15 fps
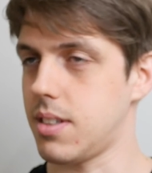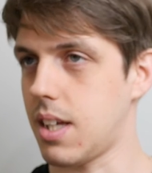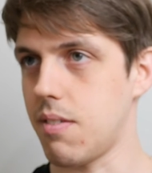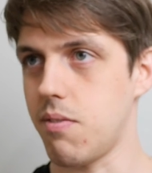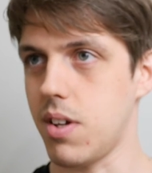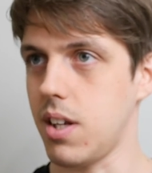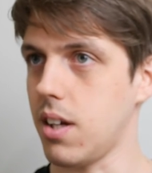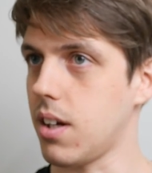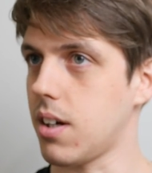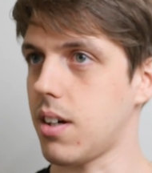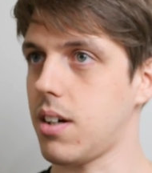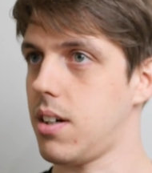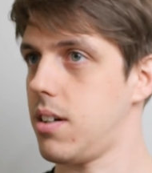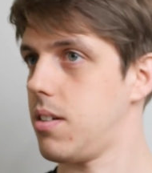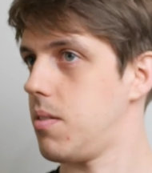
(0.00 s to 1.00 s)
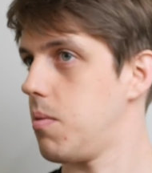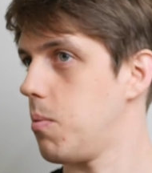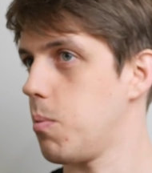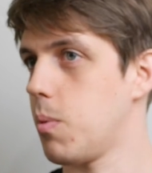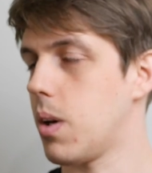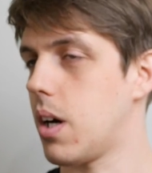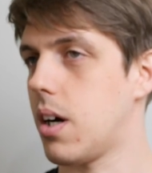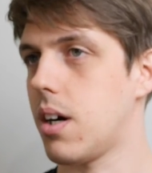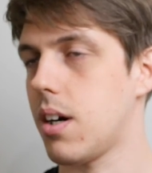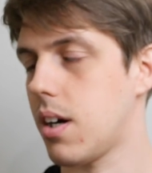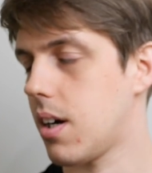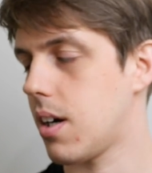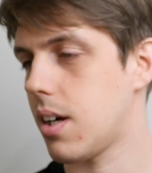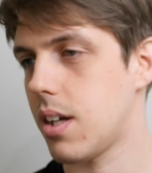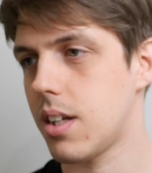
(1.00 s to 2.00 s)
Nvidia.
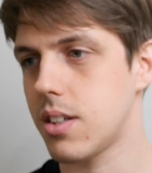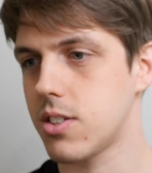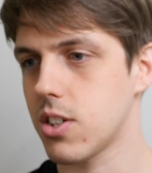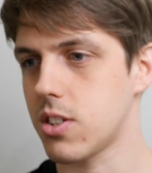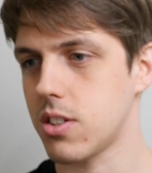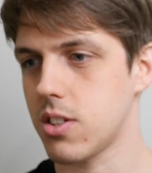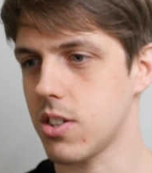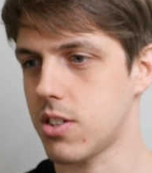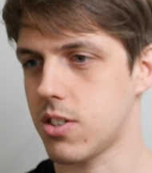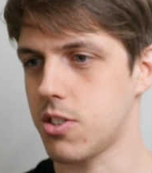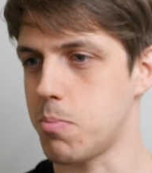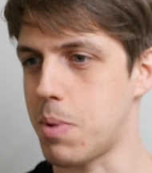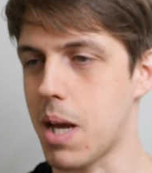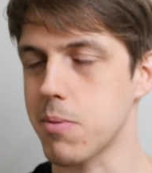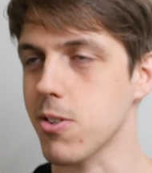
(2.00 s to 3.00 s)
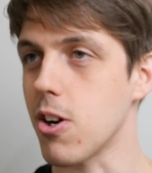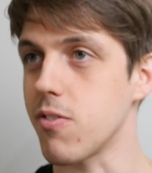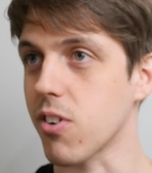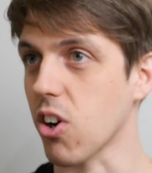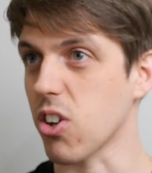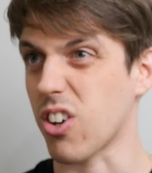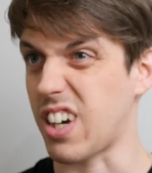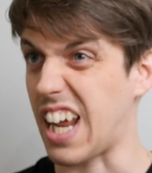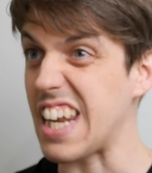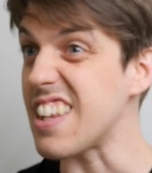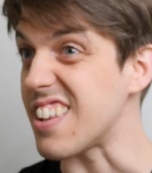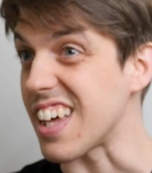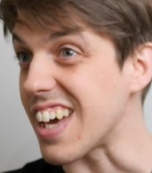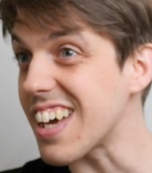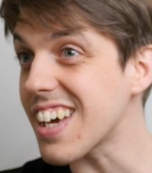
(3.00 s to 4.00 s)
Just to be able to overclock on
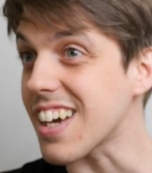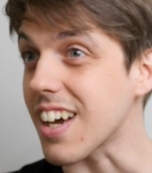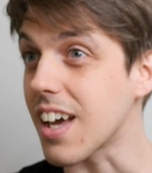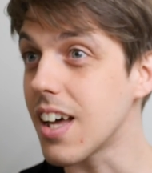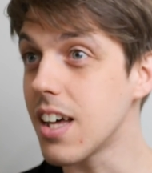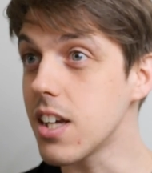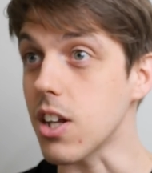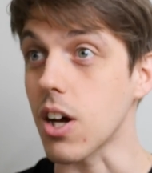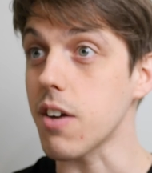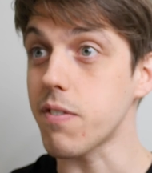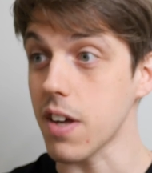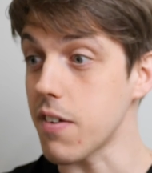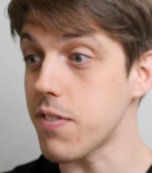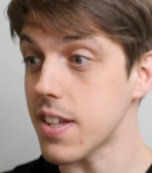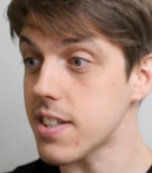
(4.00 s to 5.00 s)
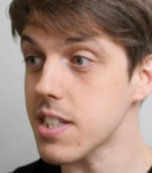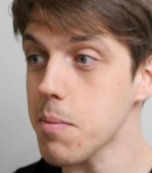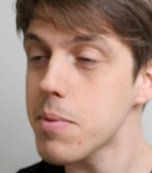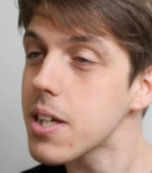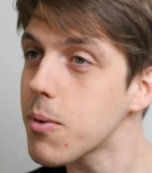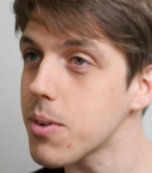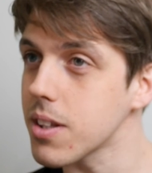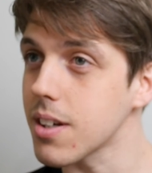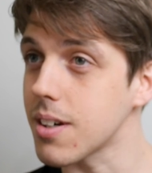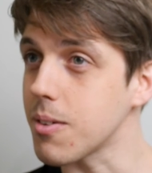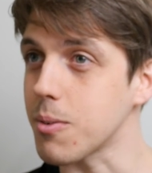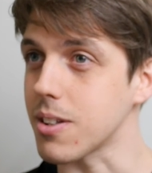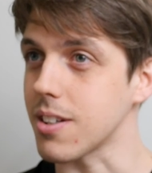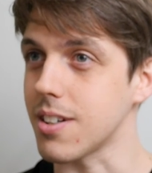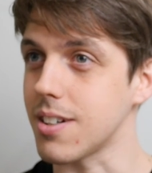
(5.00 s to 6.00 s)
anything. You know, if there's something with
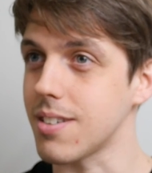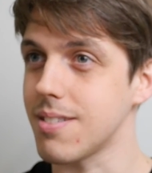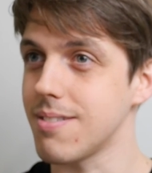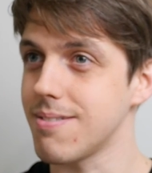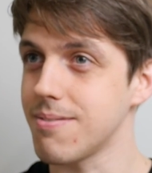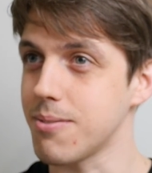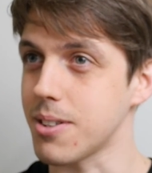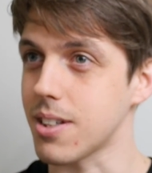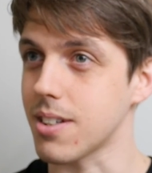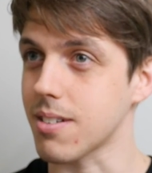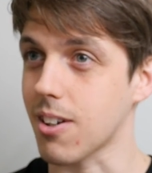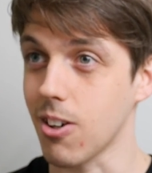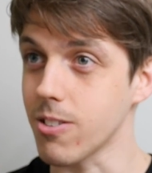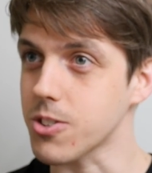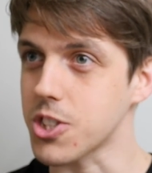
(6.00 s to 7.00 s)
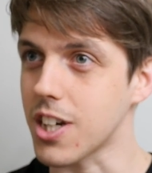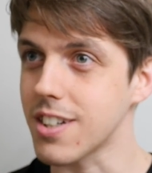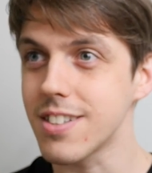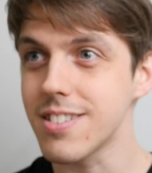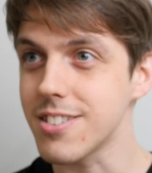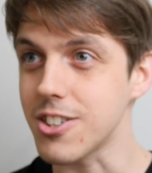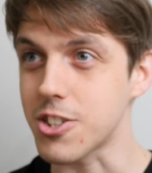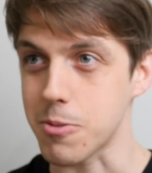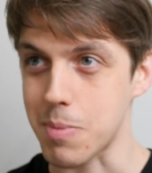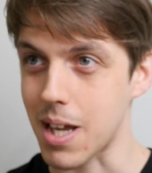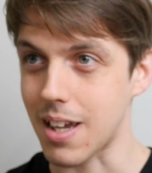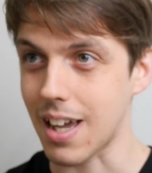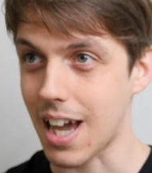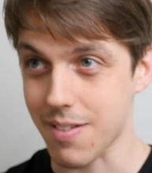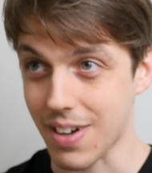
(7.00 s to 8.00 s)
a clock gen, you should
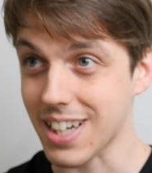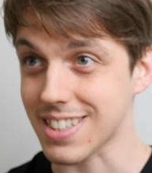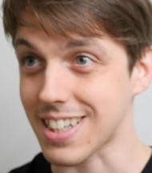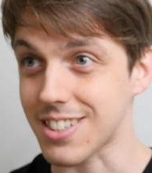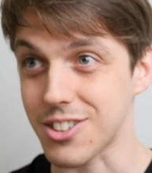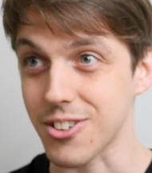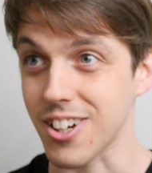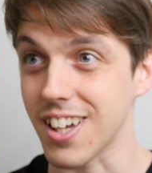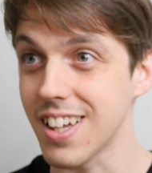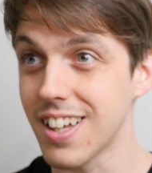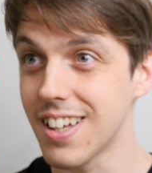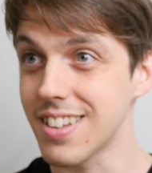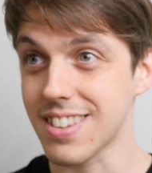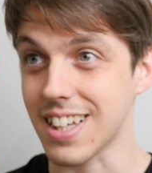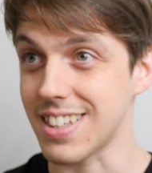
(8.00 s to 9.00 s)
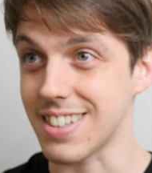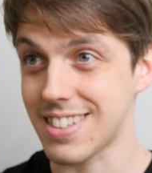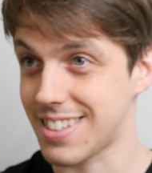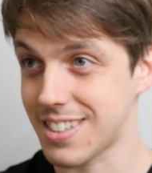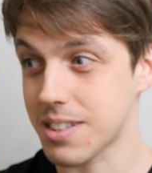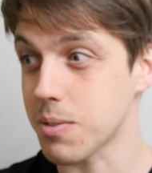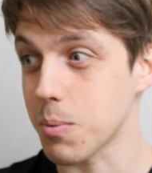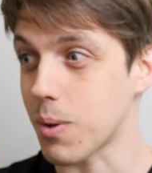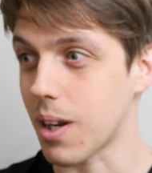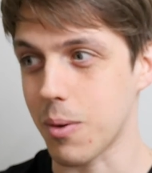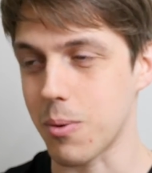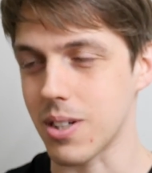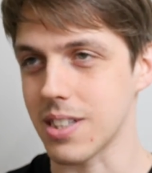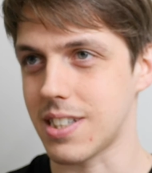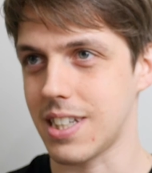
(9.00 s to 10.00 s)
have access to it. That's what I
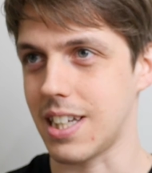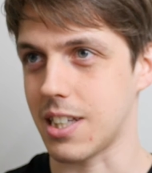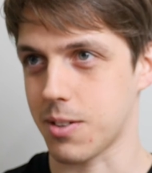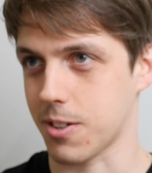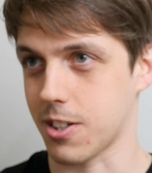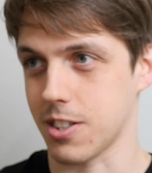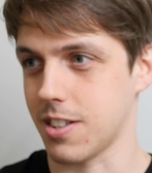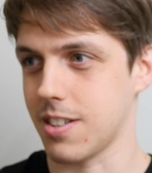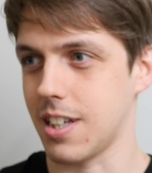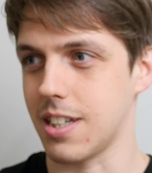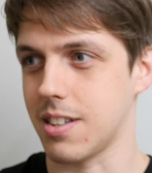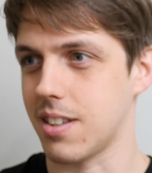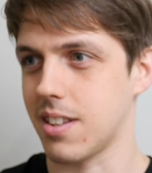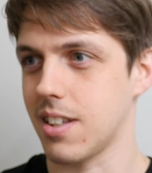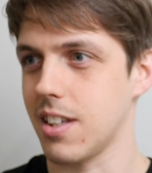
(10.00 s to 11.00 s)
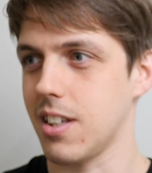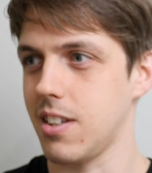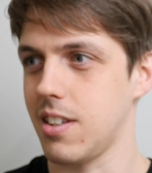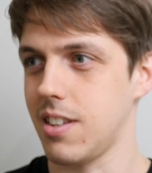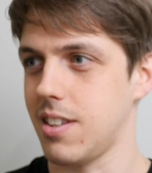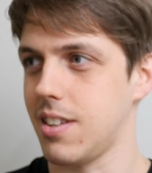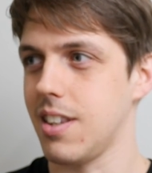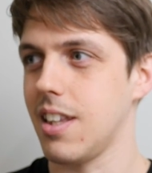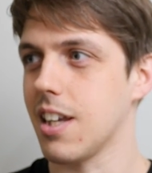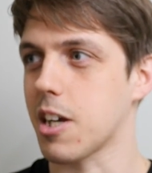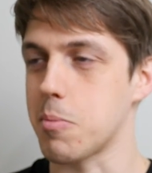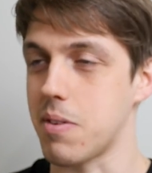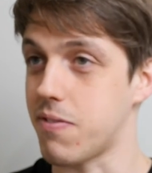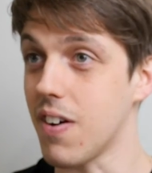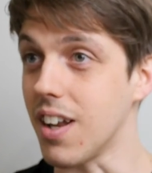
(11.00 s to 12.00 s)
want to see, is because it
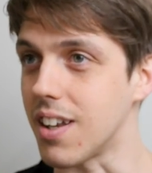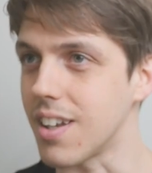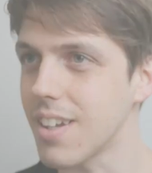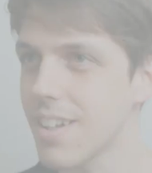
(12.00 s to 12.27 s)
could be fun.